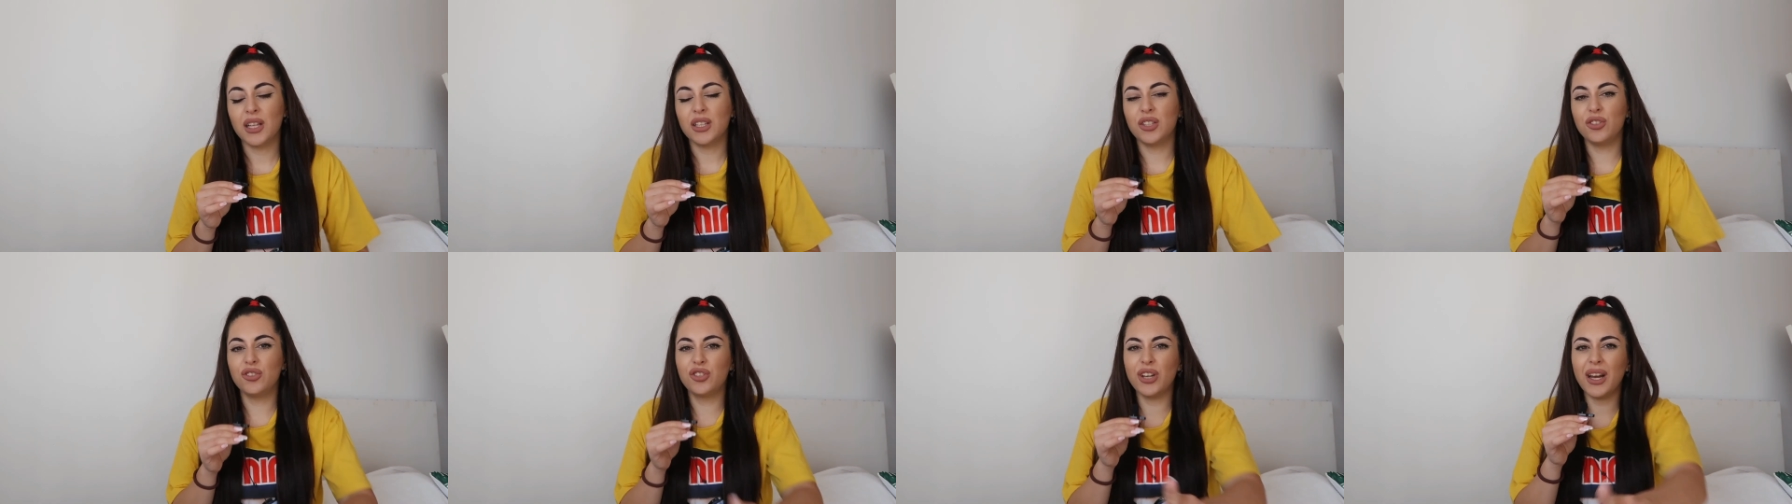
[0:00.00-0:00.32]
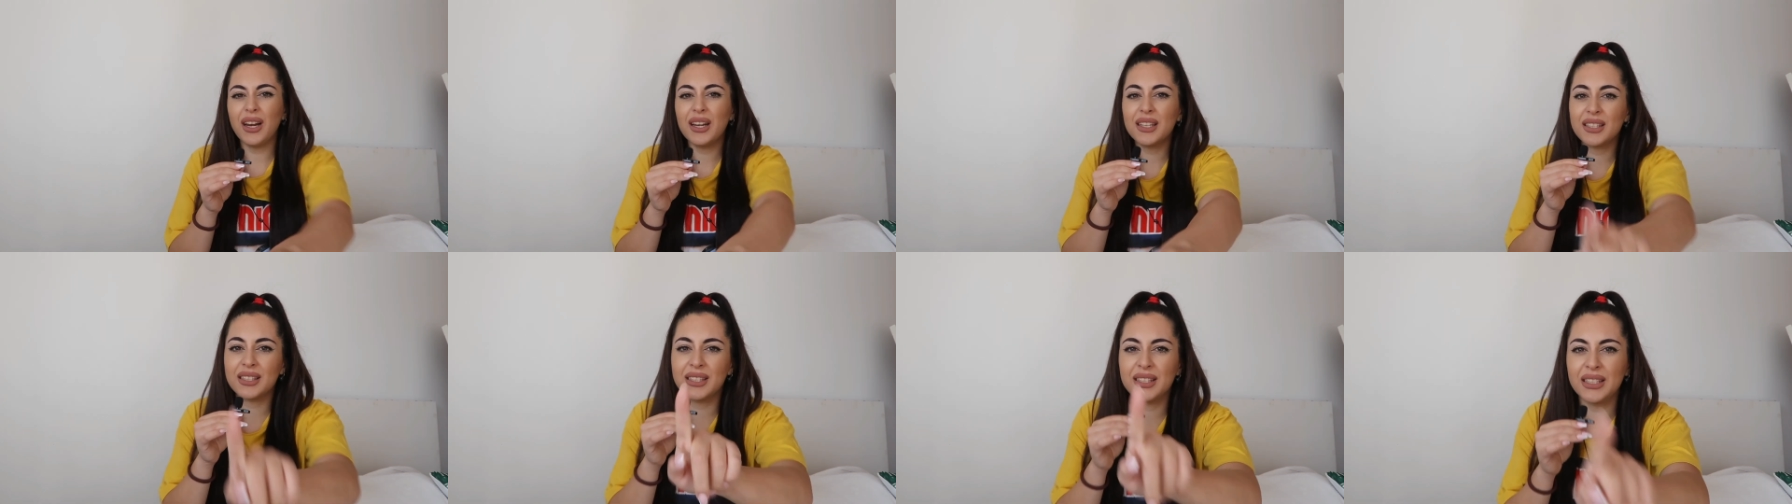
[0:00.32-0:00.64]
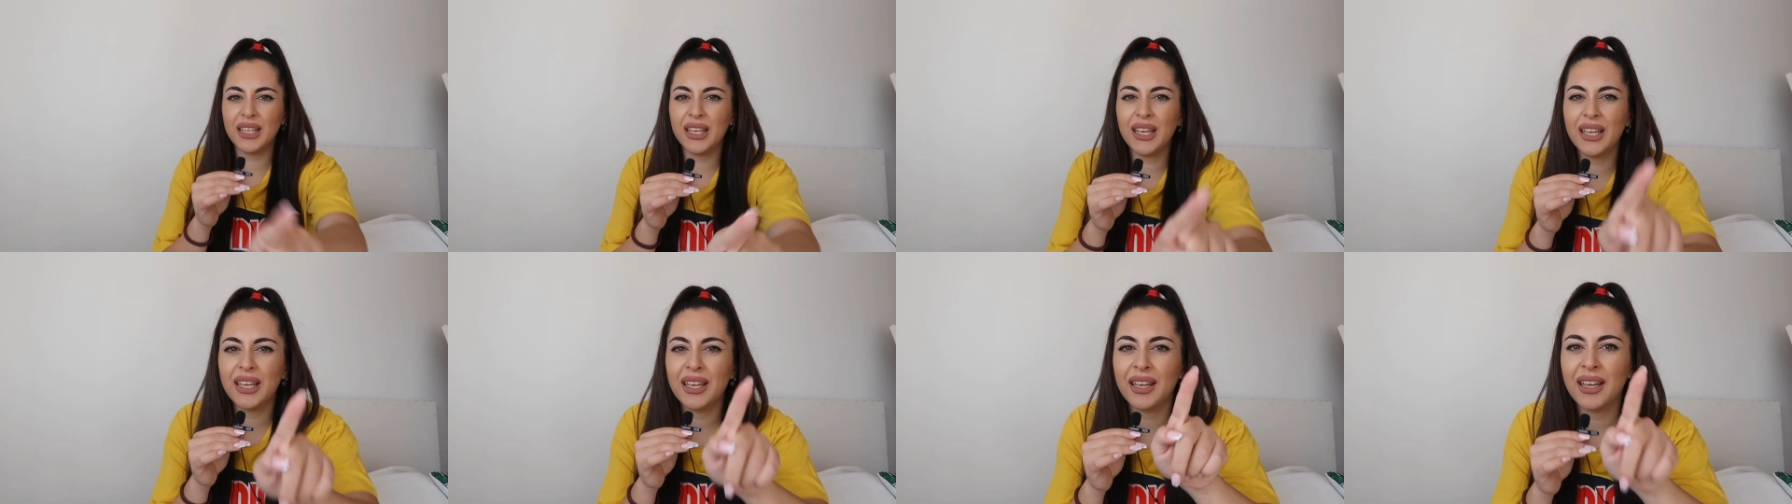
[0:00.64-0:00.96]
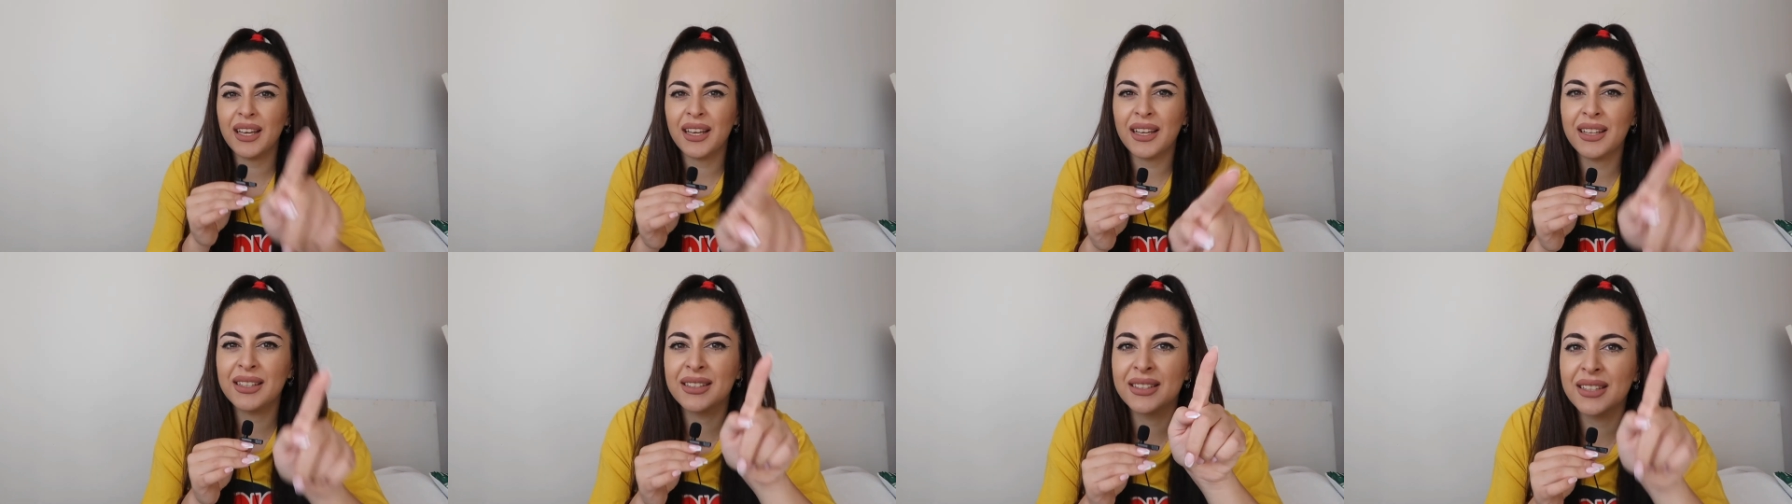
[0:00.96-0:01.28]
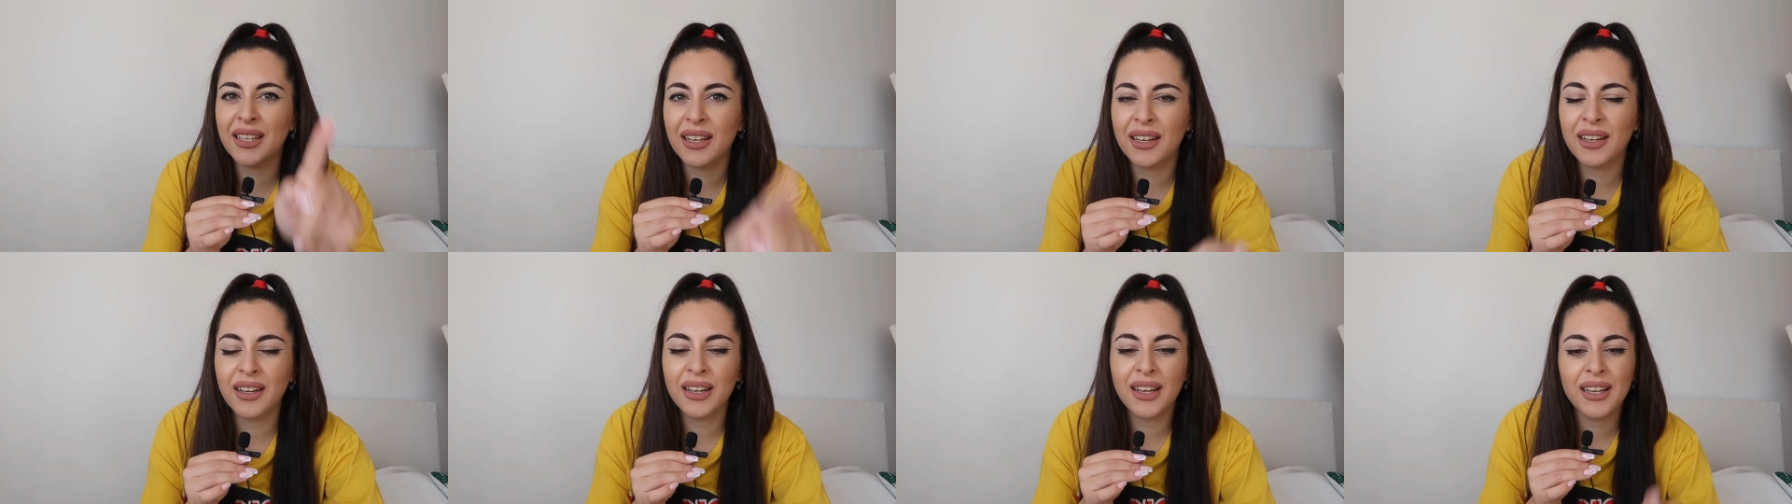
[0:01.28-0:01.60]
Jealousy is
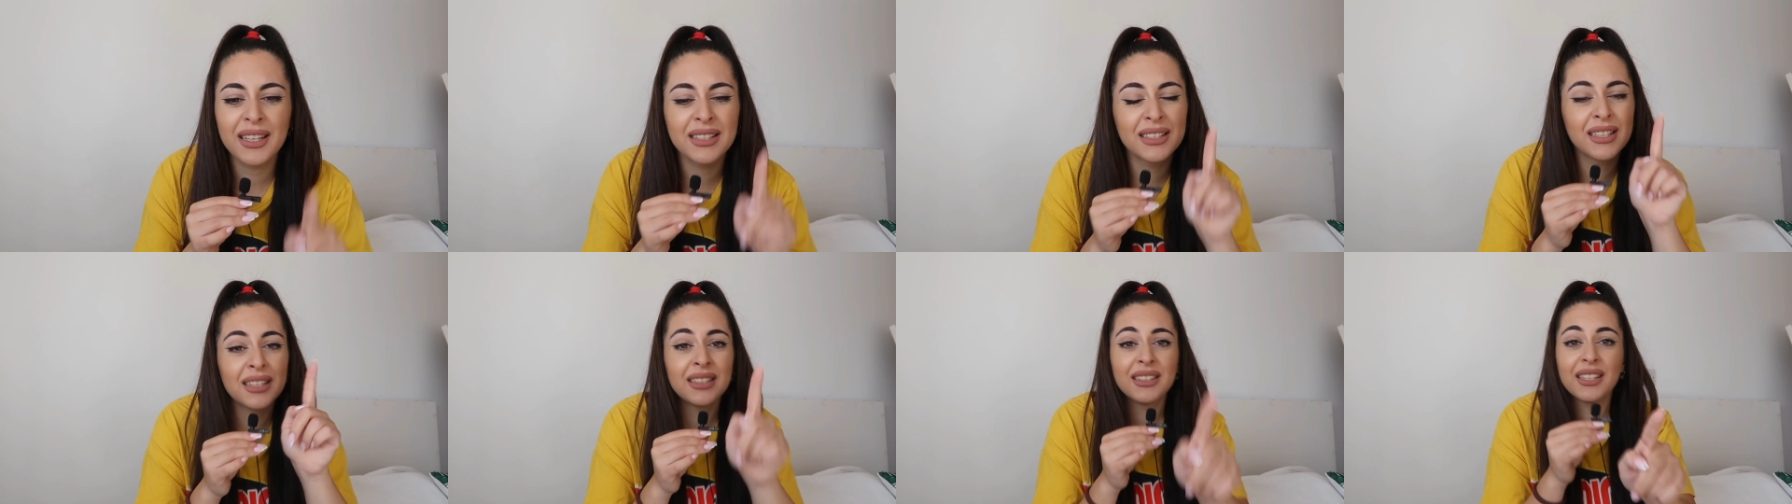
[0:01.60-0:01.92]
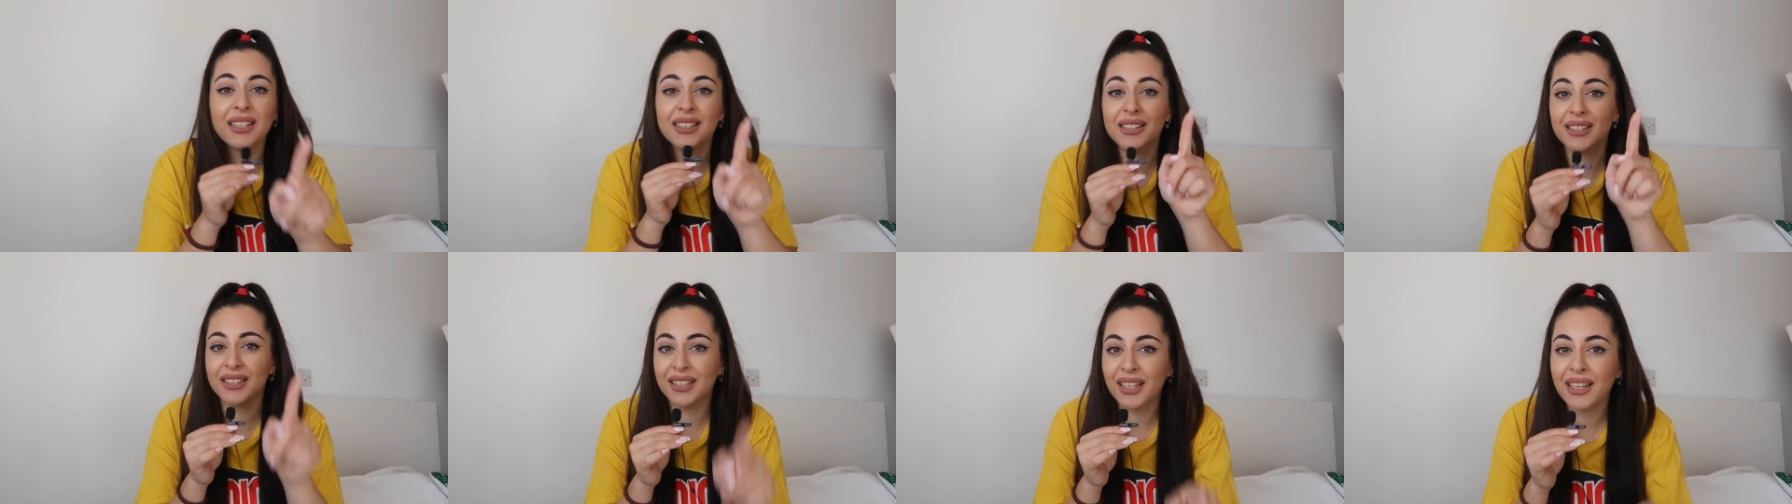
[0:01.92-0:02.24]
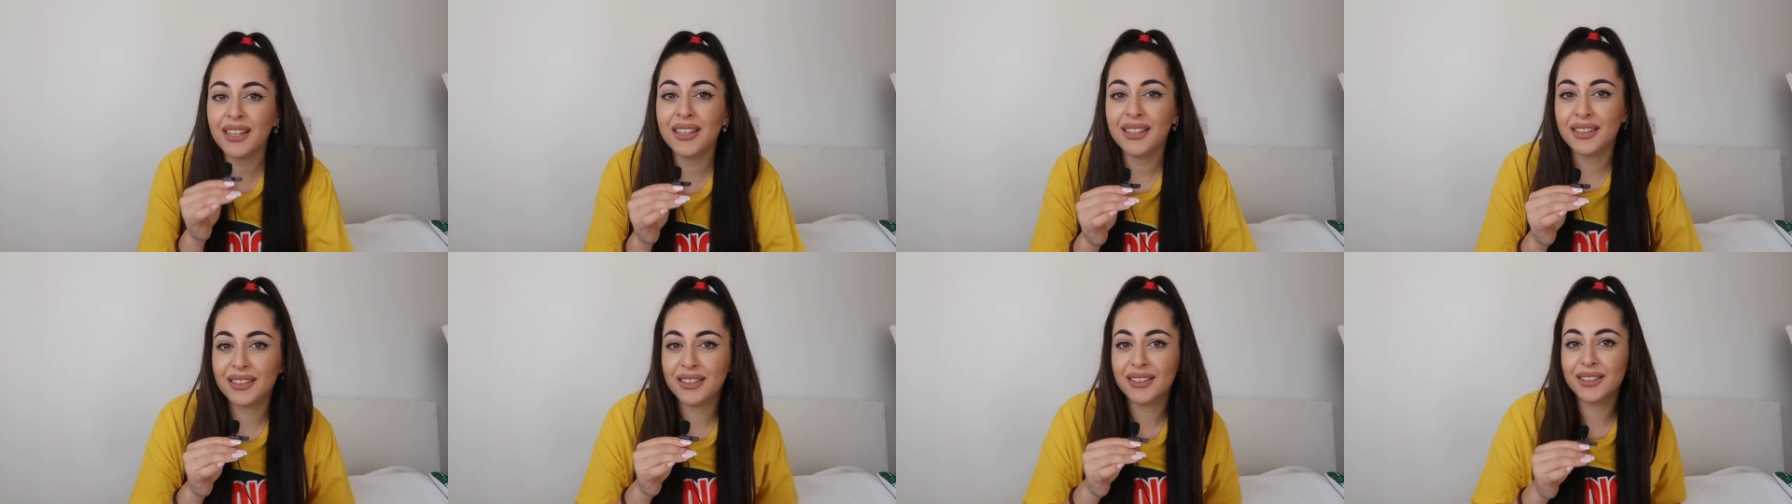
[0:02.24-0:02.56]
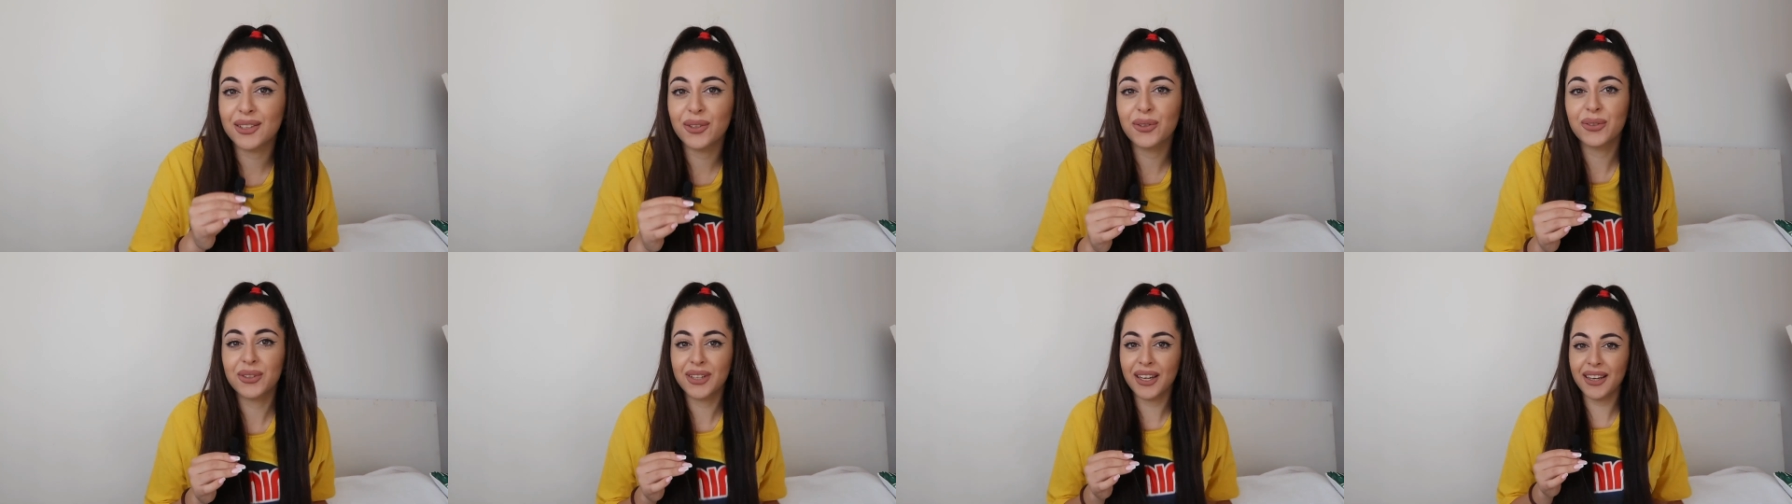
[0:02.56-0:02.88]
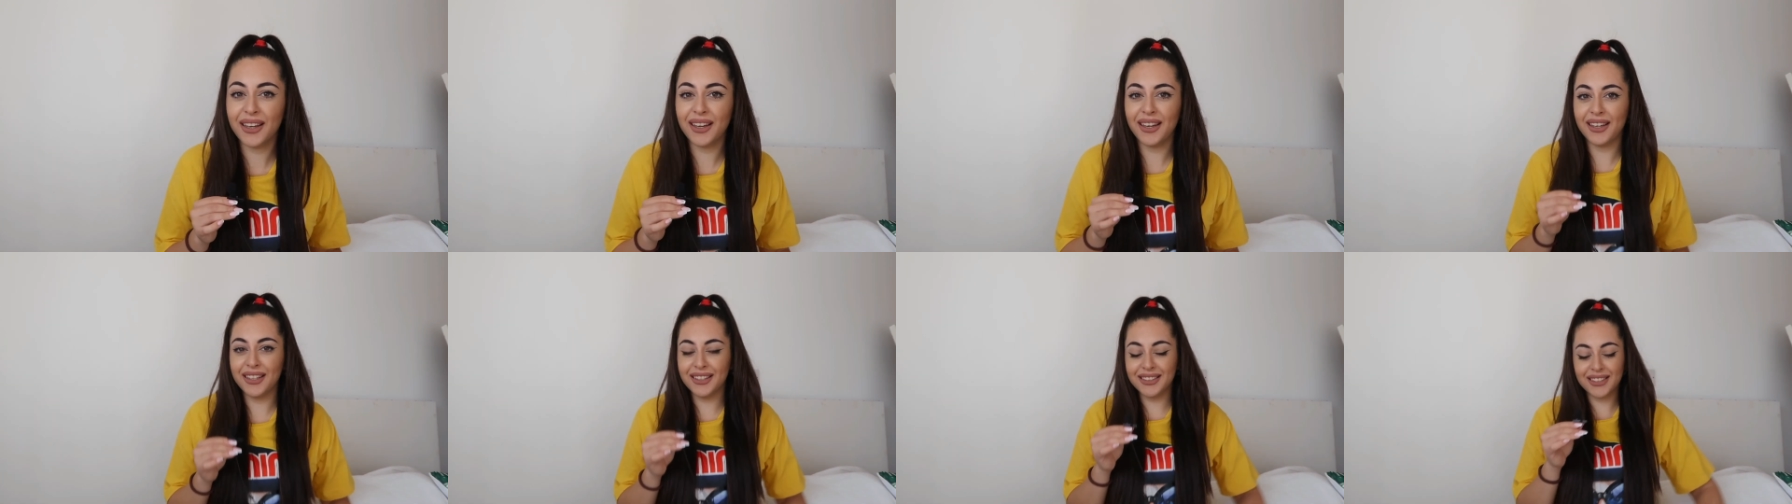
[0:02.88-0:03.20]
a is a disease,
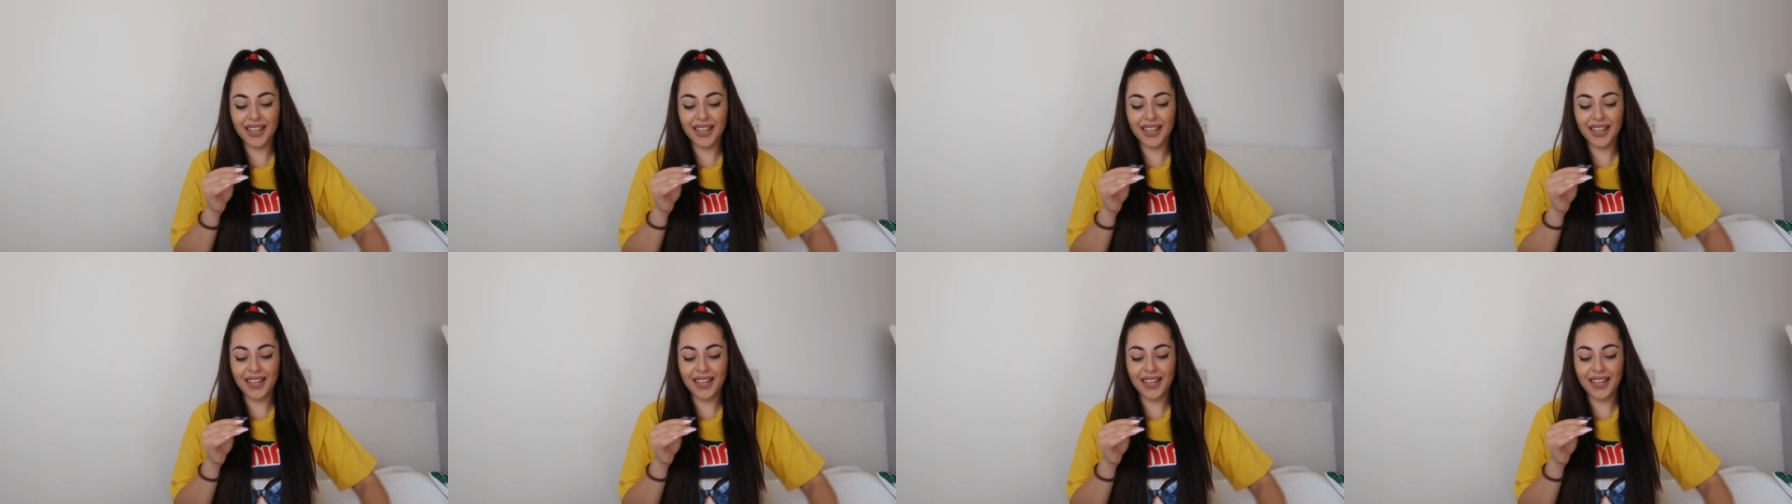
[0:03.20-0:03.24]
okay?